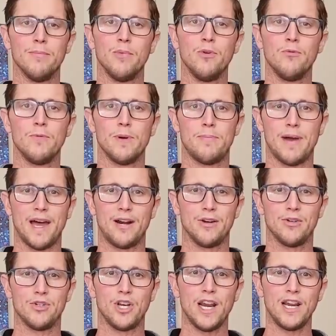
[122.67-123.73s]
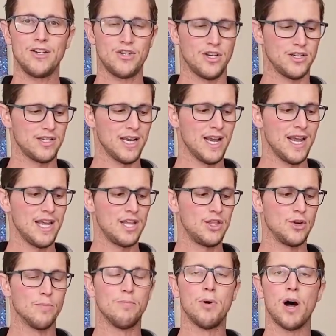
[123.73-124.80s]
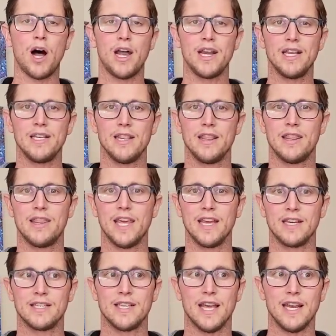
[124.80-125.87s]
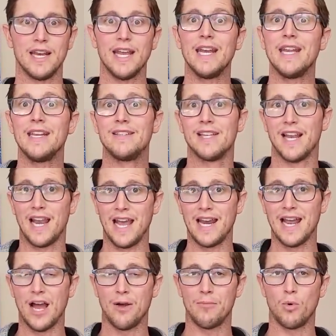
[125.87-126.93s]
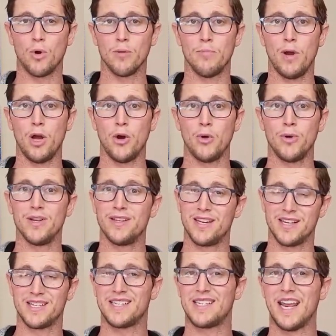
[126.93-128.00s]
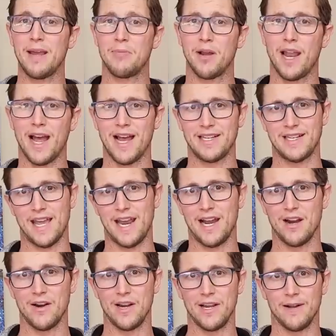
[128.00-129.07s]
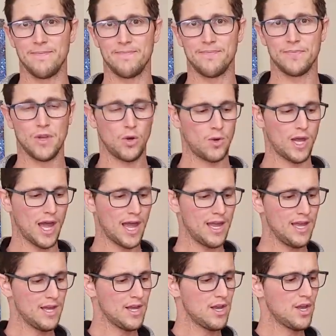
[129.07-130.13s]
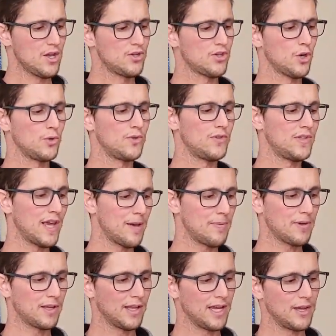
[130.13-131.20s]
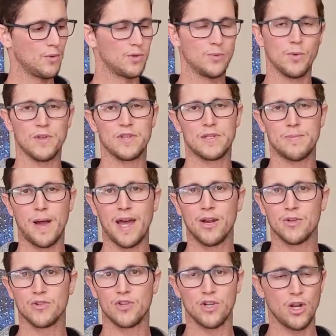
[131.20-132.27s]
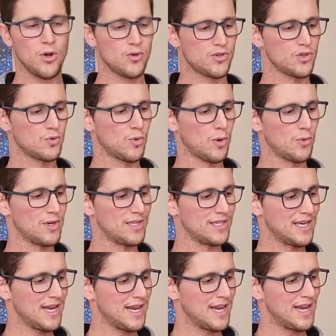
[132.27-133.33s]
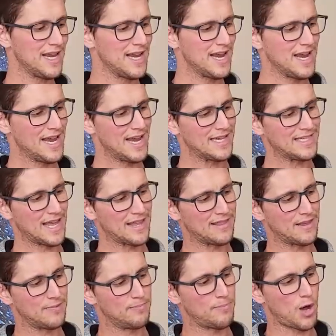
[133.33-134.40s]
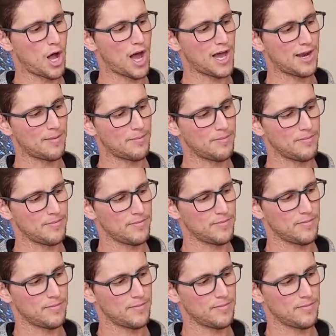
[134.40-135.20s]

movement pattern changes, your body thinks that it needs to lay down more bone to stabilize that area. Okay, so typically with spinal stenosis, what we see is that the bottom